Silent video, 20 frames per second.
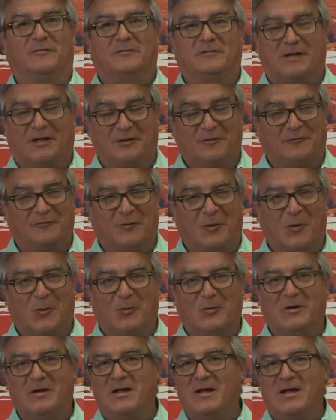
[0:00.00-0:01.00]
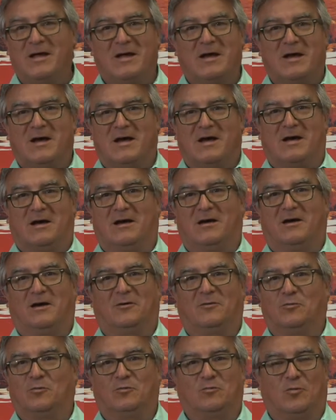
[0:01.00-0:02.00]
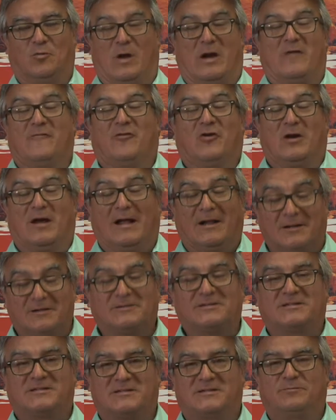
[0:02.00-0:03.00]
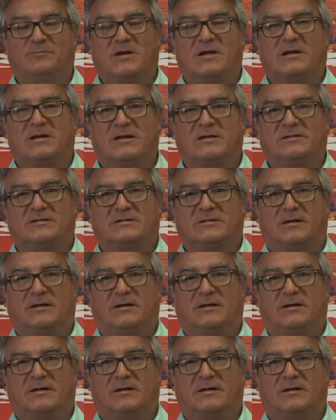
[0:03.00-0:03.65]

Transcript: telephone, whatever else, because